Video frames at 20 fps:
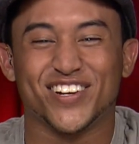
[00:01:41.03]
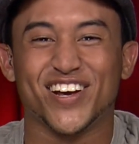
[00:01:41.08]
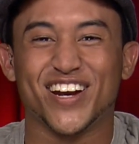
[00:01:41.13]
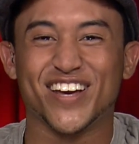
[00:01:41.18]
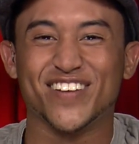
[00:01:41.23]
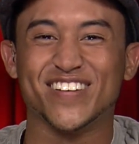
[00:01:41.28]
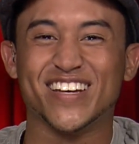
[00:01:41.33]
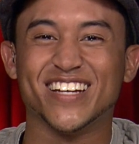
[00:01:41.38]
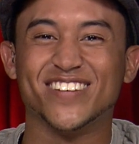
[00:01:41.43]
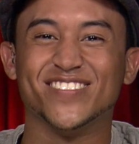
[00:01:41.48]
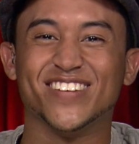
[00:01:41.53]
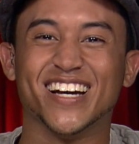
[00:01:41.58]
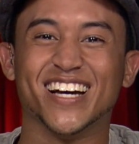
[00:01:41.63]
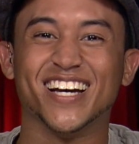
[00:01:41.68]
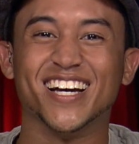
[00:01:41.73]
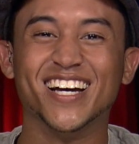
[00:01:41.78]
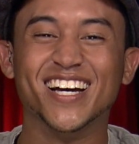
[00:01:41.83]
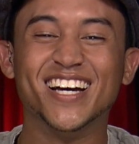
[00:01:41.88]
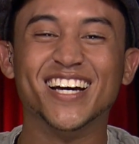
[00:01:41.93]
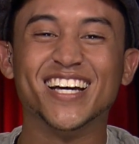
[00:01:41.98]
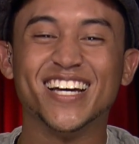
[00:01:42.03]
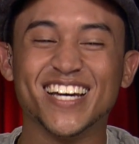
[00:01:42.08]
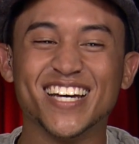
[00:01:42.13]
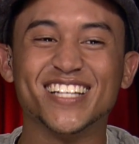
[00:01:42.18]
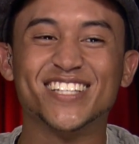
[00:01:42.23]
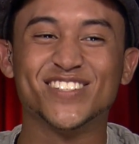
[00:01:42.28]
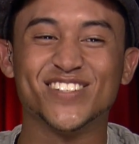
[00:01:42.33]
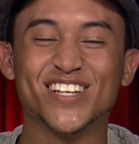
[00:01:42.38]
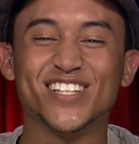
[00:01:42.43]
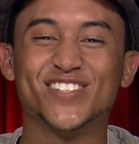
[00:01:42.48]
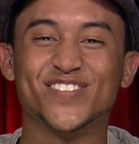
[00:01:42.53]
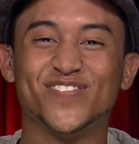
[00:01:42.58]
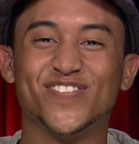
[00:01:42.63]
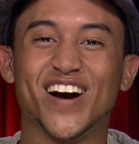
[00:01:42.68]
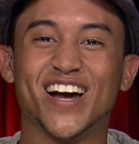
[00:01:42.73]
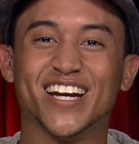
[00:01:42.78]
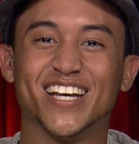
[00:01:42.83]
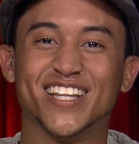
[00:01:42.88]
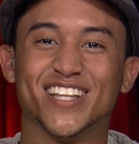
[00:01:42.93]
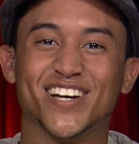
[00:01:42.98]
You know what I mean? But it's it's
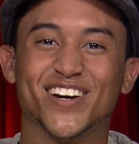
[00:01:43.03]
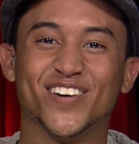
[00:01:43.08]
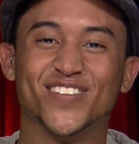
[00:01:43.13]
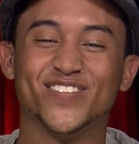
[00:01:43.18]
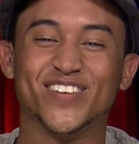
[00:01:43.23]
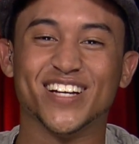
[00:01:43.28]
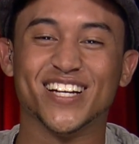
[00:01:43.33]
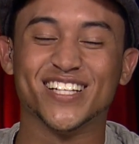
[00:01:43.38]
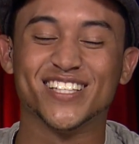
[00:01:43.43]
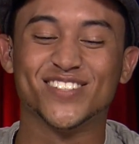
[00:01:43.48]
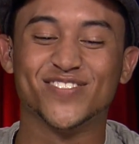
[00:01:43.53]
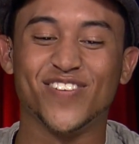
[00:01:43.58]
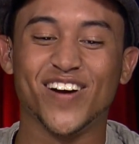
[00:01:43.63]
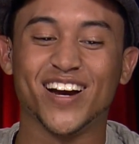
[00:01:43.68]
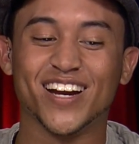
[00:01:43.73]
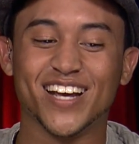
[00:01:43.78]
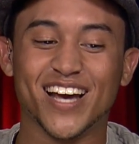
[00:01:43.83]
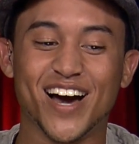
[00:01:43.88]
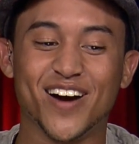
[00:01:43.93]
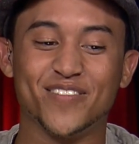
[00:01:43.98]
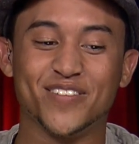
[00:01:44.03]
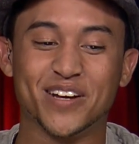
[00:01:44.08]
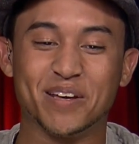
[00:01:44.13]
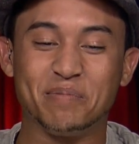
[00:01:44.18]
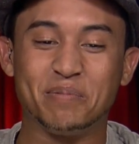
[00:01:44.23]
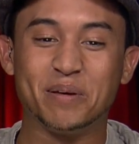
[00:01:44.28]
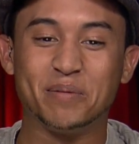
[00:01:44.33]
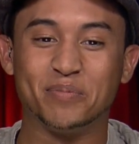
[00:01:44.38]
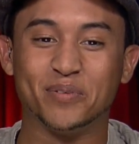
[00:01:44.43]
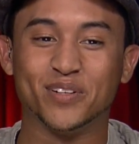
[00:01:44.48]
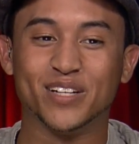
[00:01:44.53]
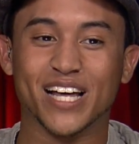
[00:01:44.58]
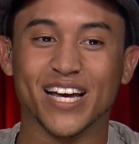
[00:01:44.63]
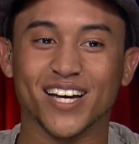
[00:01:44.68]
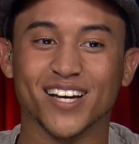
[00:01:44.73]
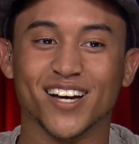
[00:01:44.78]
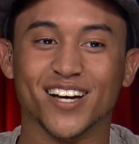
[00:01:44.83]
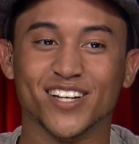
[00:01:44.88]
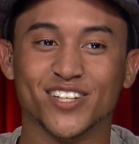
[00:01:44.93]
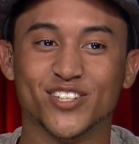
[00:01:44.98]
funny though. But it's funny how many people
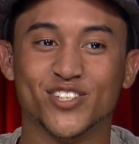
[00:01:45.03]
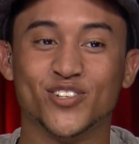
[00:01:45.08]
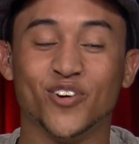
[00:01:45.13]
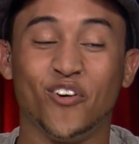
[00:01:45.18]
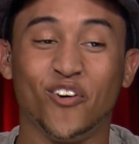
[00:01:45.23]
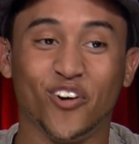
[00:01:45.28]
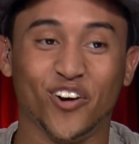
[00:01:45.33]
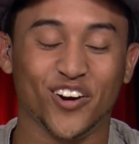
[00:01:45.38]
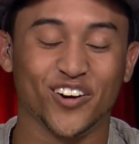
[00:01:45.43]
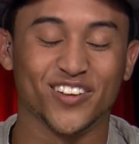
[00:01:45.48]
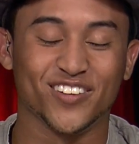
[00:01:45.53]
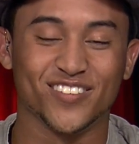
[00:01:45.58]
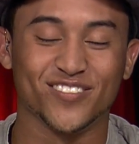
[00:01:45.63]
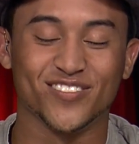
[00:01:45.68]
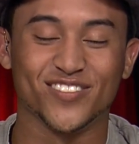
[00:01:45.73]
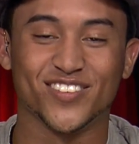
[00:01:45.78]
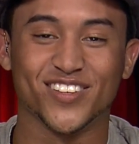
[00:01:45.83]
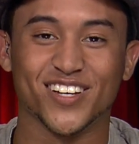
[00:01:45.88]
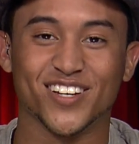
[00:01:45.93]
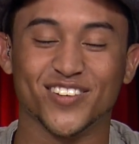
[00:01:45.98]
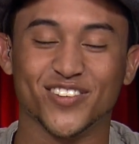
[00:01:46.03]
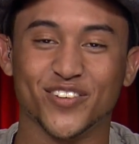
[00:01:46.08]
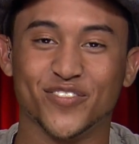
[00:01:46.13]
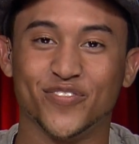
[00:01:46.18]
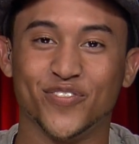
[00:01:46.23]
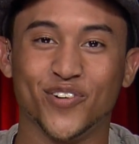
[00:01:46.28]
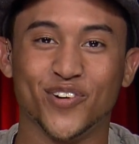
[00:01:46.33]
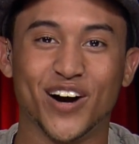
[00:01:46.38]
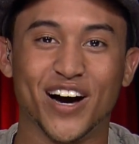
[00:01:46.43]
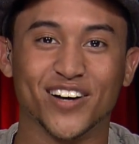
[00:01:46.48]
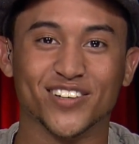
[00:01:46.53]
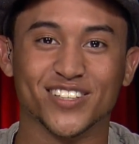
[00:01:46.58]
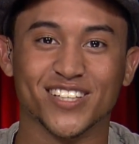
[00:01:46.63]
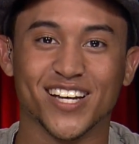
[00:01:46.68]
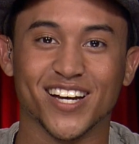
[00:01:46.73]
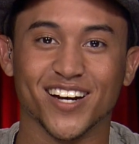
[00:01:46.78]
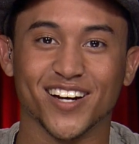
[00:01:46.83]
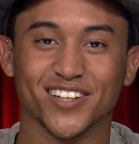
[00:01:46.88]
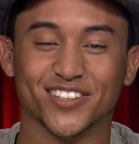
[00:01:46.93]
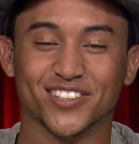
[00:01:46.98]
like adore the the Full House
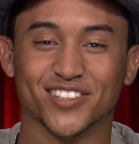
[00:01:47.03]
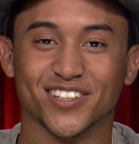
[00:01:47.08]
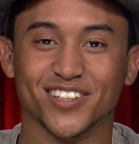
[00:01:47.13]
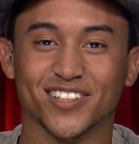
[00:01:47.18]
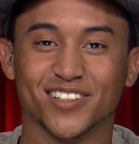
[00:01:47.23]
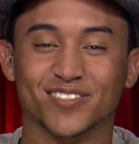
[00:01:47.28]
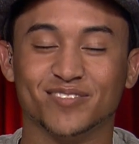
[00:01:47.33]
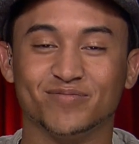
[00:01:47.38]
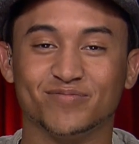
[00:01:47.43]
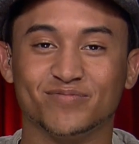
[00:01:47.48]
character.